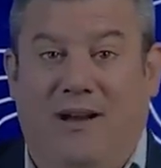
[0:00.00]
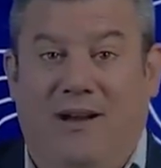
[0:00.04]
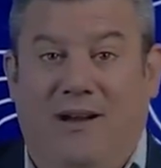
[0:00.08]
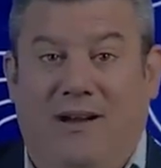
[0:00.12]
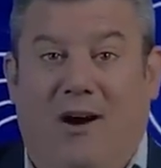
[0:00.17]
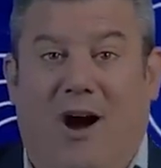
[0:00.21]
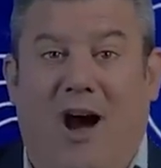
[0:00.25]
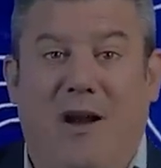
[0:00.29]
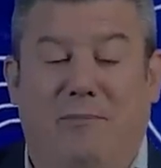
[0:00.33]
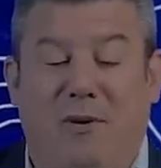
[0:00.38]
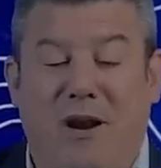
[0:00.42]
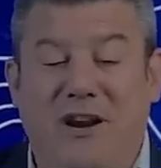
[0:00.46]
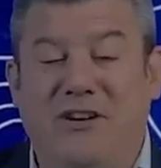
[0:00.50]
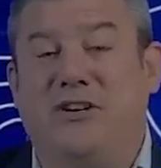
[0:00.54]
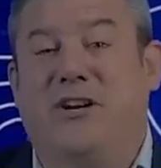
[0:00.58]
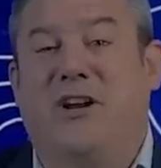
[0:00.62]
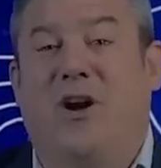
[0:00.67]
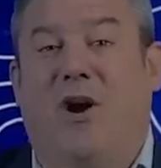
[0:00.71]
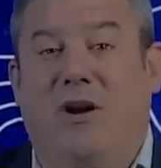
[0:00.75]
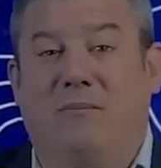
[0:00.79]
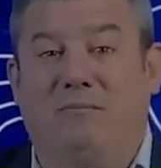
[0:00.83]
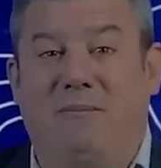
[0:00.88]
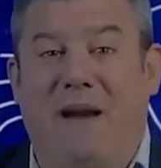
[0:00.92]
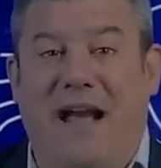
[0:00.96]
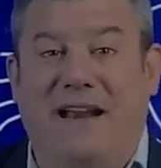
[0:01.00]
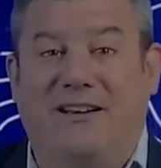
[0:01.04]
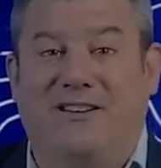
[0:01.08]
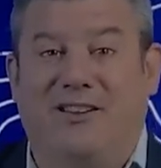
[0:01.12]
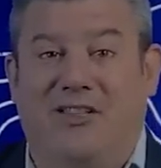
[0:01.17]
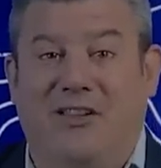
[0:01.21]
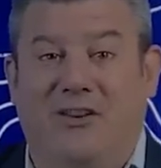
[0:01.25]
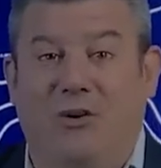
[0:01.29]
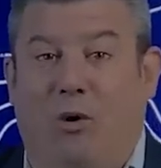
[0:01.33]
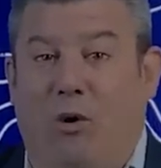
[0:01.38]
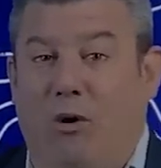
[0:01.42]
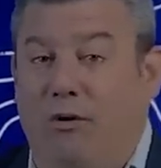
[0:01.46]
High pressure going back to
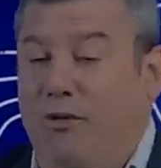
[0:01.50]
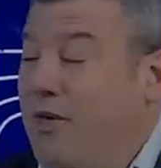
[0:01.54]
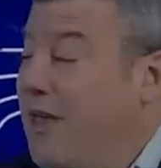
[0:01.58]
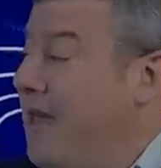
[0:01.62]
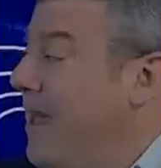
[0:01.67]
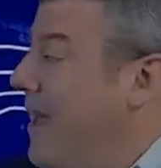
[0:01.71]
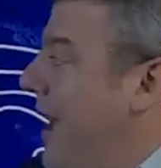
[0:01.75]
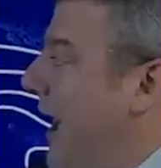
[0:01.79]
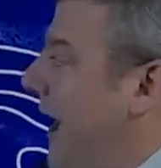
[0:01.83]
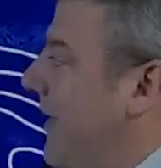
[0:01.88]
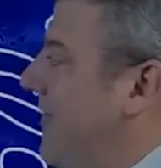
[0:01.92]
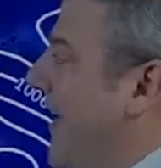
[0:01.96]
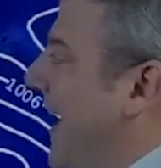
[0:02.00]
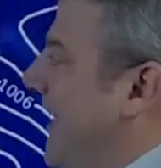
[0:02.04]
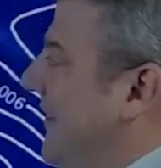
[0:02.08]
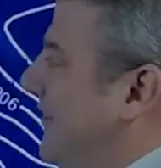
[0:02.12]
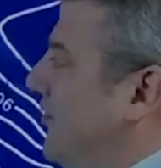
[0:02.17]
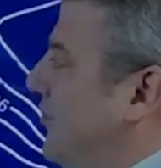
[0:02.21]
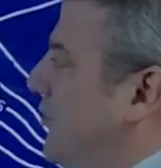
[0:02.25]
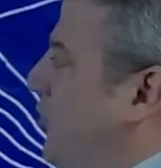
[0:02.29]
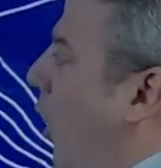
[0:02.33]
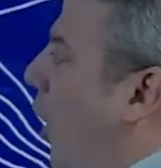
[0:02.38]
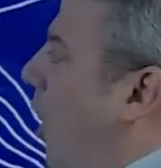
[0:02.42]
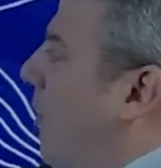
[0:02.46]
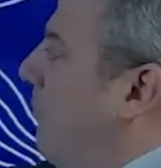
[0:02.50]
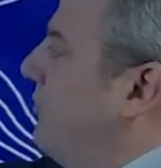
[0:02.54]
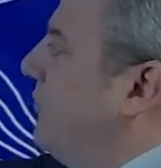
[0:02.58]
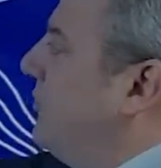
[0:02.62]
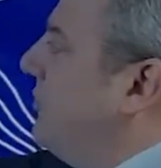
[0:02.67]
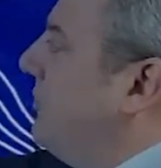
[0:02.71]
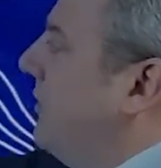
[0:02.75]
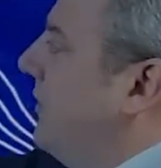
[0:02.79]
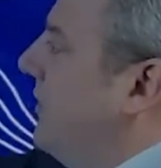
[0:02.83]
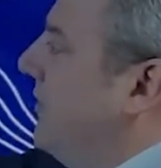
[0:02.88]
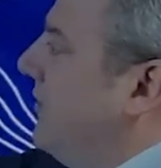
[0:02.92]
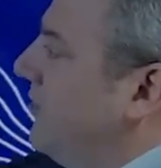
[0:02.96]
the north. And that
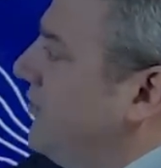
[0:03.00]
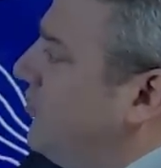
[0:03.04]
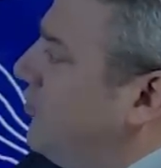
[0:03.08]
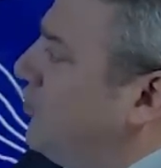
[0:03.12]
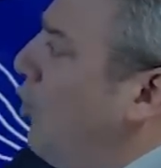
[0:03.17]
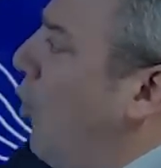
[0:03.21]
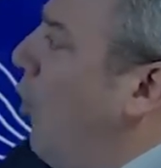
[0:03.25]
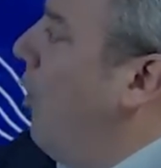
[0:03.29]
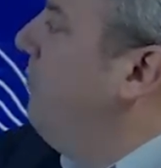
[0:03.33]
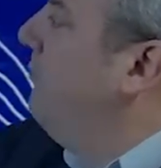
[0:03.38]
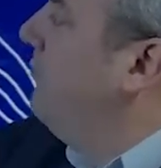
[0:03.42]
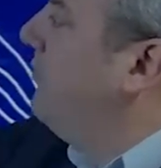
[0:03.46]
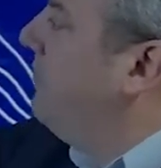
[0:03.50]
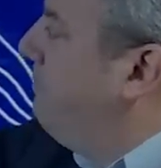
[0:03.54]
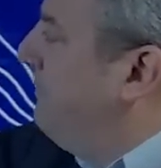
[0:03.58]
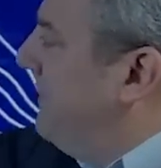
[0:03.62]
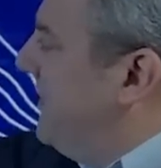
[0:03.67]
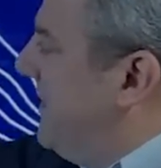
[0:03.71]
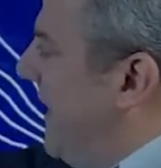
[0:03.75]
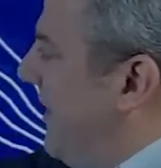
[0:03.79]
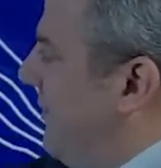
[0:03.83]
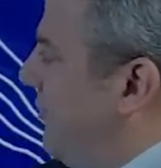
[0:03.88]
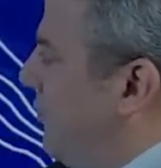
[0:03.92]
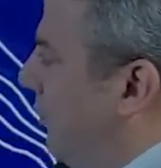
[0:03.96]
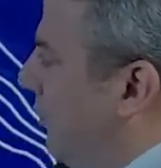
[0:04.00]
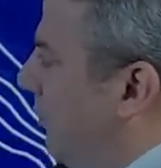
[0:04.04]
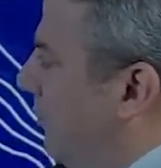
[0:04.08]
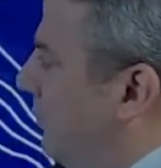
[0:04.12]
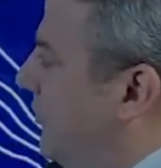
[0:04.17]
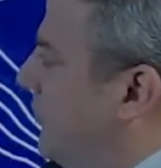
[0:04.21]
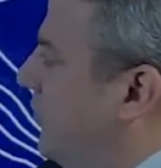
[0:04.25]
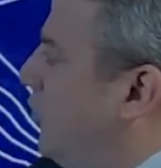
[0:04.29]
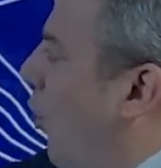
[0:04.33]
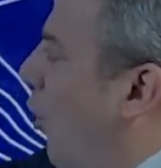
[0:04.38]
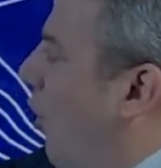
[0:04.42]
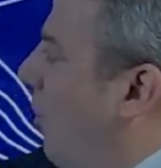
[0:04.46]
stops storms, potential
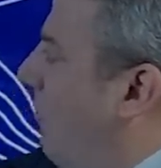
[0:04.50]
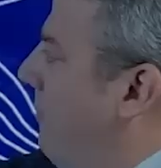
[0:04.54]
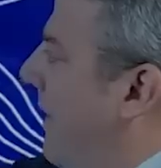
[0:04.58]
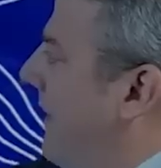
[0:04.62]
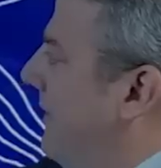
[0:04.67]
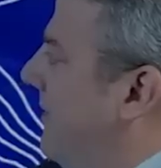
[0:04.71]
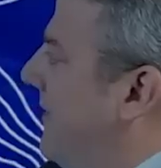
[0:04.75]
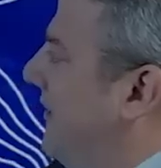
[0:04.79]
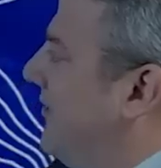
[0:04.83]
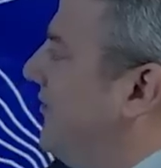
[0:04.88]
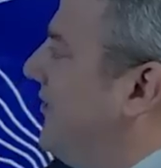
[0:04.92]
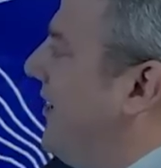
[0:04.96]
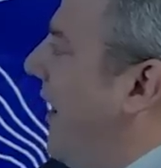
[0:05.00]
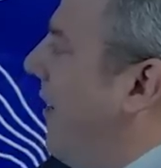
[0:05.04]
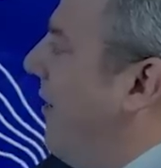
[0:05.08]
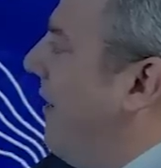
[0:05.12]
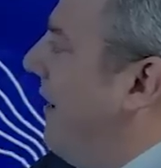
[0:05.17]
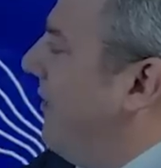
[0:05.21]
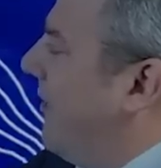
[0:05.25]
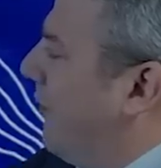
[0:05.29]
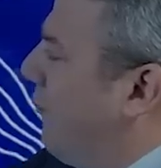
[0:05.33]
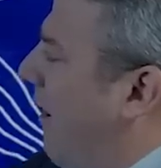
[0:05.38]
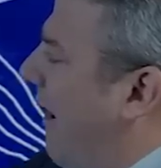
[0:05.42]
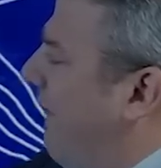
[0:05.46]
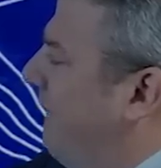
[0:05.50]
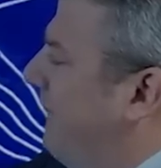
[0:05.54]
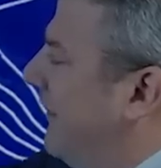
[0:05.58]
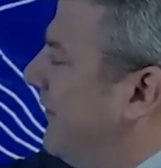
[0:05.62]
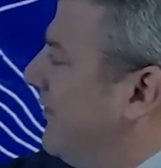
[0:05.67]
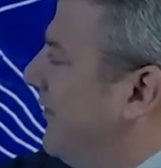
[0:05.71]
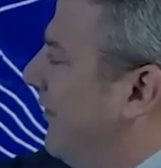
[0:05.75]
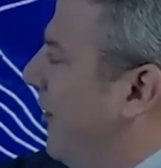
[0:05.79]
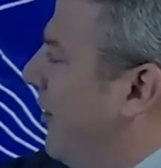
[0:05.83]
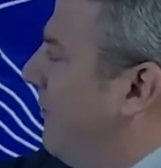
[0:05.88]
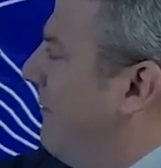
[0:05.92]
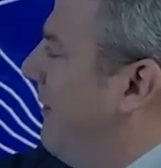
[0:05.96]
storm in this area. The
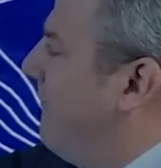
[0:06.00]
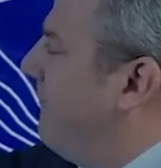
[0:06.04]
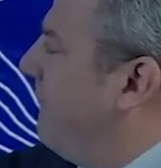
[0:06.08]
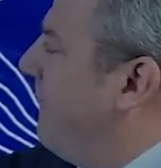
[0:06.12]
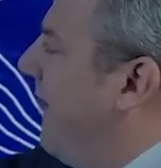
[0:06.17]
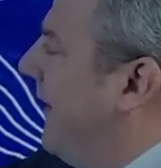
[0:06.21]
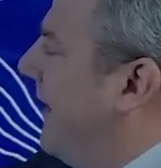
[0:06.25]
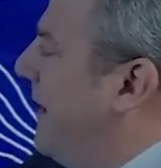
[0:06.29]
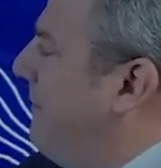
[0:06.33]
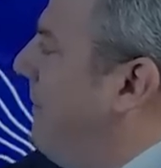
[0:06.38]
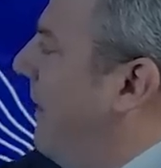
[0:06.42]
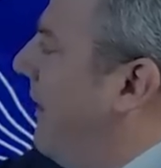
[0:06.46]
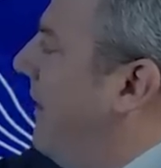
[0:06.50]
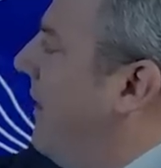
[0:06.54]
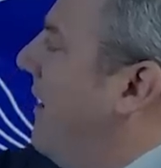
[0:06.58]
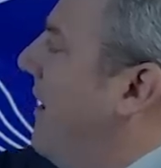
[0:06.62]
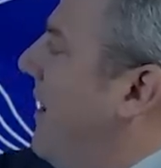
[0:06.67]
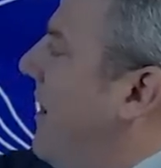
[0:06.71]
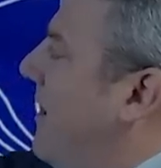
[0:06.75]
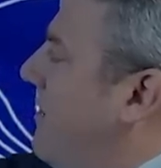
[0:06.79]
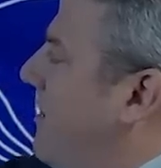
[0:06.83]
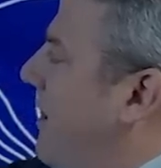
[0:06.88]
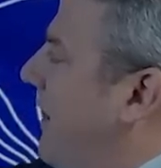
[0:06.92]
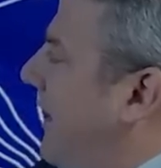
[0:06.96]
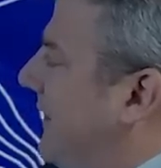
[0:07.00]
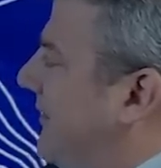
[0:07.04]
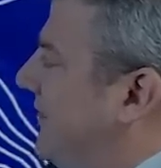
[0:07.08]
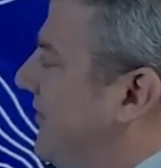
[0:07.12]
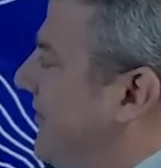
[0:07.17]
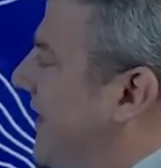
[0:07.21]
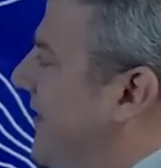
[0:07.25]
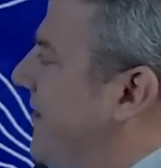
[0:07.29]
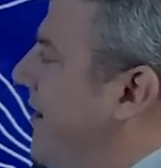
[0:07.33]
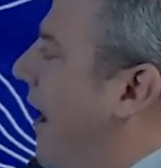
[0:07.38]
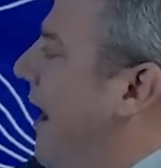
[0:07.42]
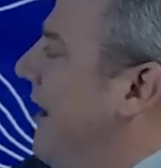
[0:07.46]
graphic's a little bit funny, but you can
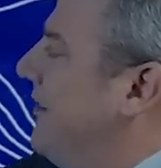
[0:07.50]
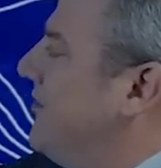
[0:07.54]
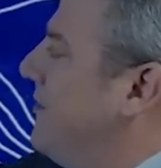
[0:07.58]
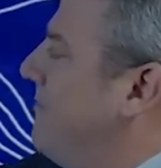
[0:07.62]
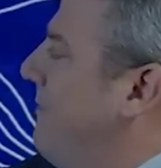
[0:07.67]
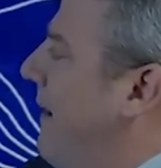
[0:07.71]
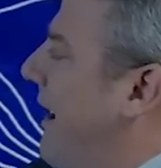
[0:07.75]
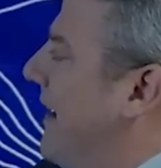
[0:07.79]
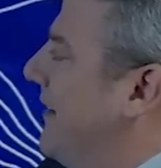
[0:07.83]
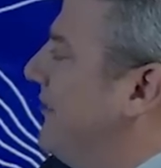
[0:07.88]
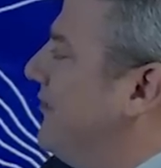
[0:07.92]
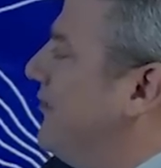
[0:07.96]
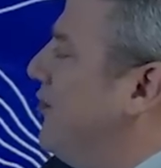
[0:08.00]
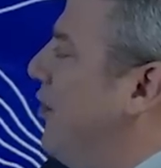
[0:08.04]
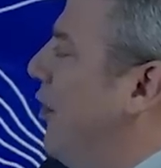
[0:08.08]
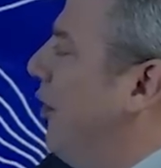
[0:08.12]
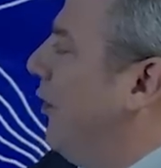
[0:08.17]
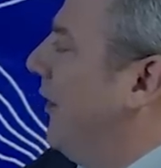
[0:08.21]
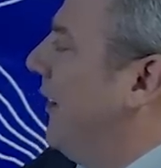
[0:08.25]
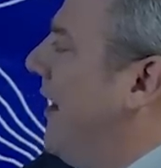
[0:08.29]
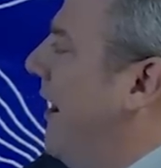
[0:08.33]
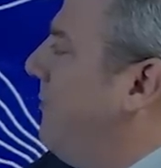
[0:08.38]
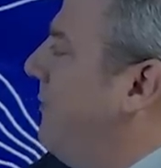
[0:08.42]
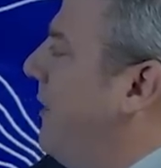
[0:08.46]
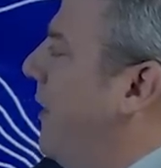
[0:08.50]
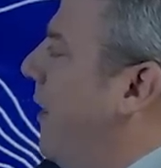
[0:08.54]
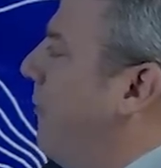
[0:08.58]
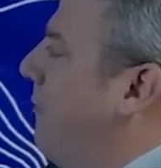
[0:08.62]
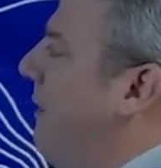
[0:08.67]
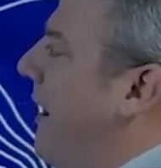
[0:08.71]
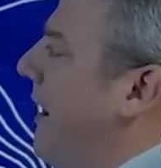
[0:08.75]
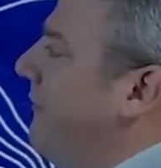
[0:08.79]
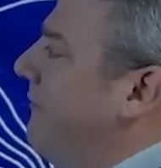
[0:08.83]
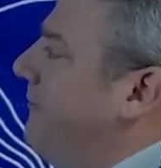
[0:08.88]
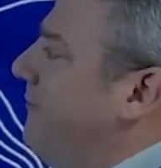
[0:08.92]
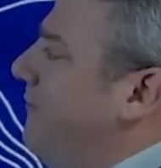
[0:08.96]
see the isobars circling up there
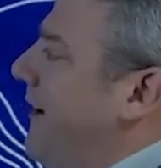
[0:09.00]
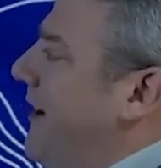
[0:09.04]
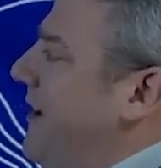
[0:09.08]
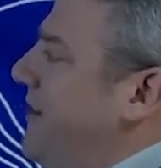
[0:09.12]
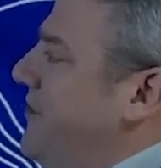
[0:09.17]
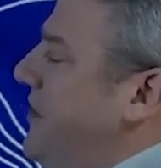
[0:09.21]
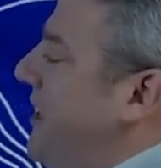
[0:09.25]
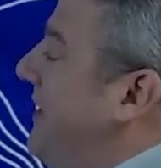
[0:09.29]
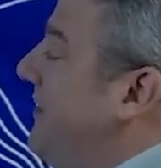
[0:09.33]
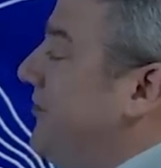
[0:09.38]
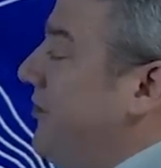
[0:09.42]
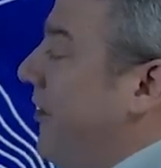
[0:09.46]
around Fiji.